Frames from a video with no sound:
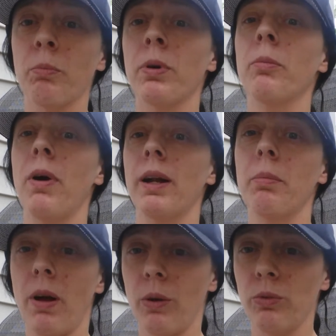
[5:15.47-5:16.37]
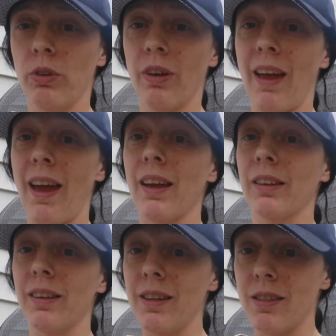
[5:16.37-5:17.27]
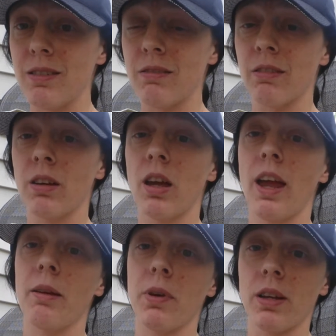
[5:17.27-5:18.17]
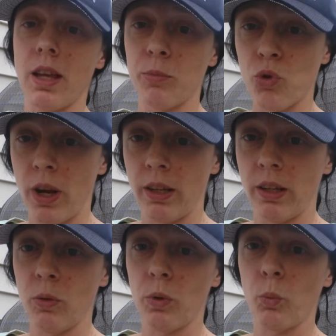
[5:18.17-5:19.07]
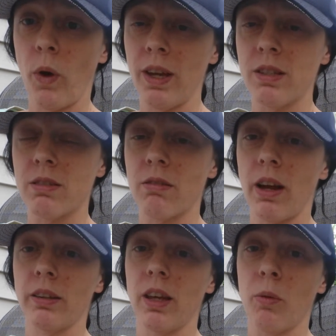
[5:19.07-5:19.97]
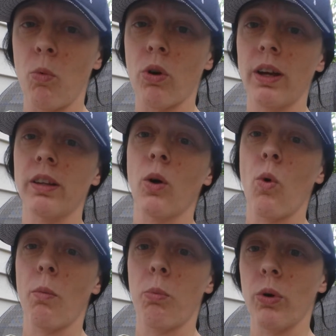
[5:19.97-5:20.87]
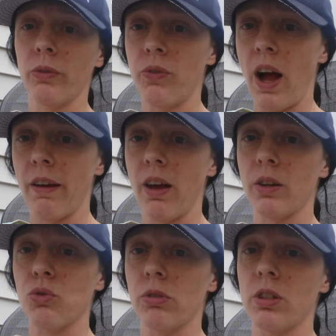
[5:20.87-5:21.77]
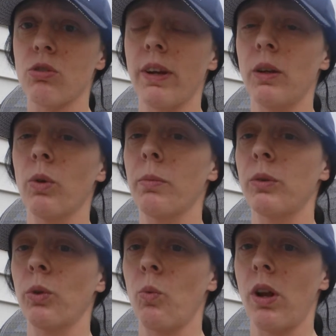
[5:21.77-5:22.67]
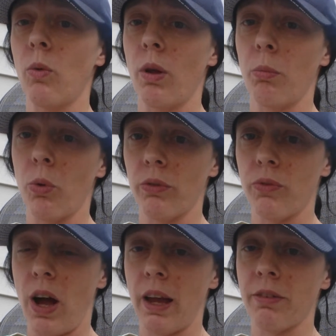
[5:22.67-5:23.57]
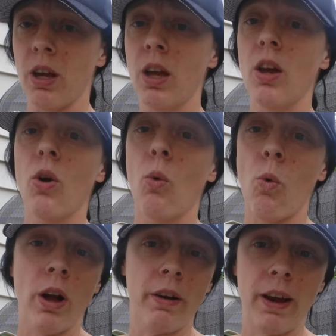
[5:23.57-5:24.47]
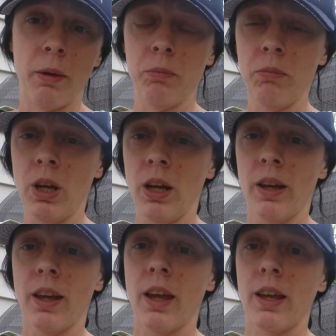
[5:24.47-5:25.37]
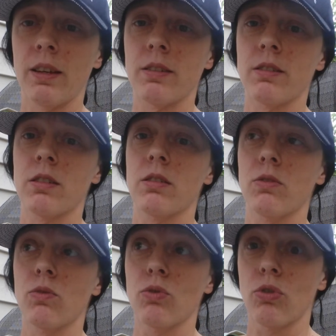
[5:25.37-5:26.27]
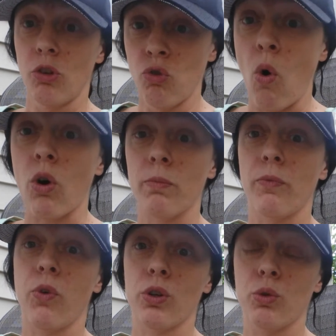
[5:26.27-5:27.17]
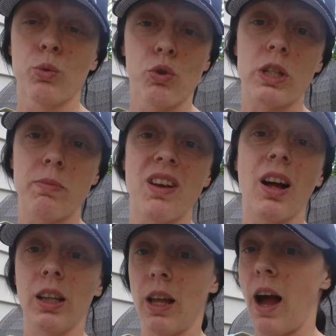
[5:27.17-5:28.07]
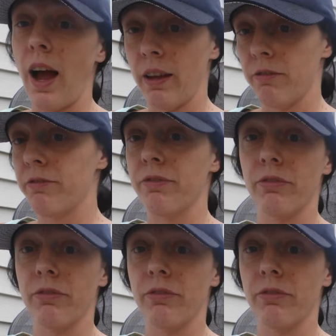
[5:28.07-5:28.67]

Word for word: per body pound at least and because I'm training with weights I take more I take 1.5 actually so anywhere between 1 and 1.5 1 gram is the norm for you just being alive